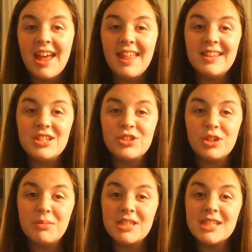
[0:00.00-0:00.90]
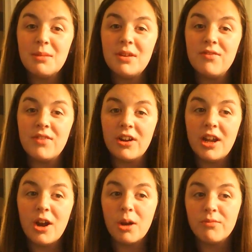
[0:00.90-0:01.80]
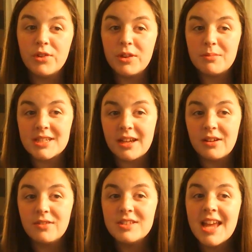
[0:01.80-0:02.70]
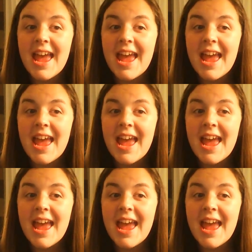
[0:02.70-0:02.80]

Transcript: These treatments can be very harmful themselves,